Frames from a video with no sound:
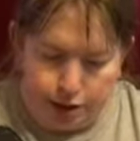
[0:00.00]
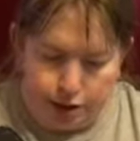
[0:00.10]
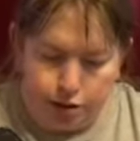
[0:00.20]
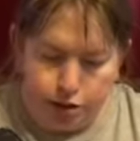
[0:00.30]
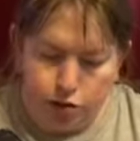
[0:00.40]

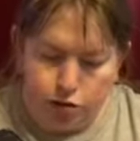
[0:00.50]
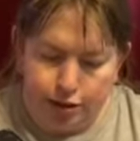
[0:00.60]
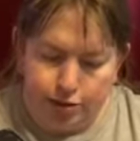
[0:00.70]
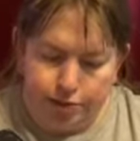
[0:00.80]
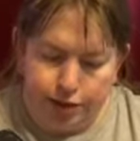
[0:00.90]
Did
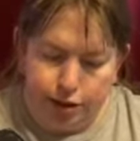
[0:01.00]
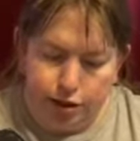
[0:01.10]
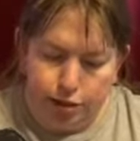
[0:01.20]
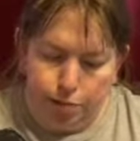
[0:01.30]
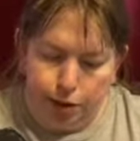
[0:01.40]
lockdown affect the
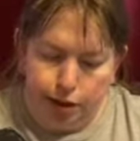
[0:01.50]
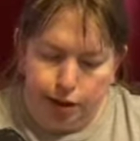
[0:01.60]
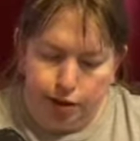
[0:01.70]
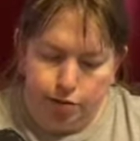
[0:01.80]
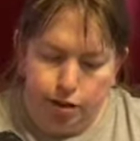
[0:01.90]
car boot
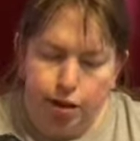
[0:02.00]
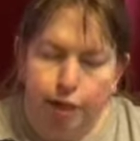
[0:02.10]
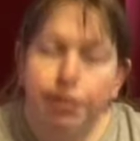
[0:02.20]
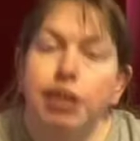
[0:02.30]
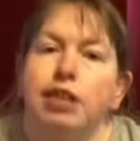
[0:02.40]
sales? I
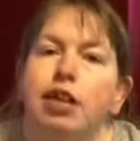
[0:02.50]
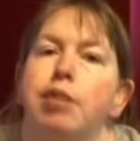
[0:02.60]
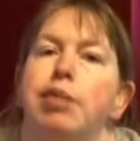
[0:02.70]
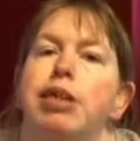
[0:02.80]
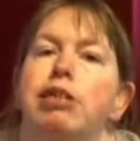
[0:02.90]
think so,
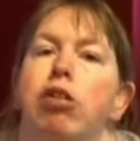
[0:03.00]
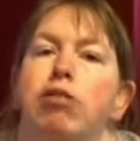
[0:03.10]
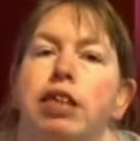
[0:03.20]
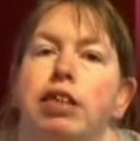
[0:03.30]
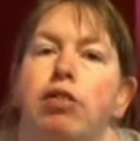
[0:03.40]
because
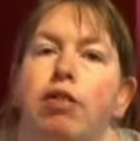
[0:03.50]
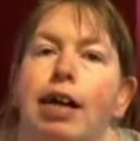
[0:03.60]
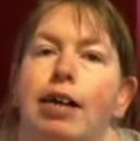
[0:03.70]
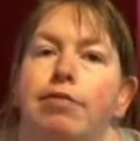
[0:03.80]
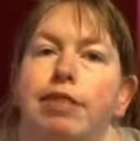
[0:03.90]
obviously not
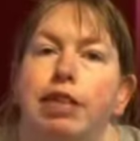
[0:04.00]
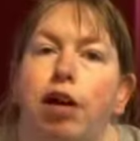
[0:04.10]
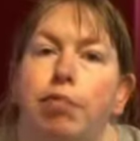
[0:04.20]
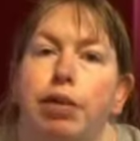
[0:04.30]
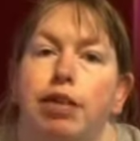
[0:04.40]
every
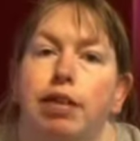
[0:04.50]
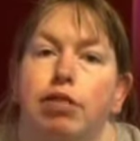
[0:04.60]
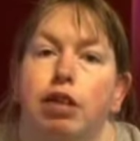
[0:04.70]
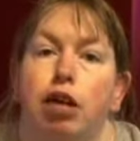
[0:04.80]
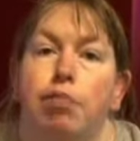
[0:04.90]
car boot sale
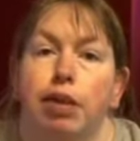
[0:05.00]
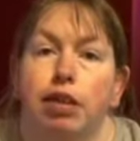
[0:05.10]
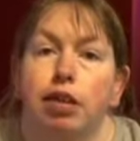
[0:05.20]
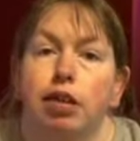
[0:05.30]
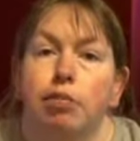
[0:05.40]
started back
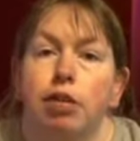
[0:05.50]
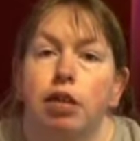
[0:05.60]
up.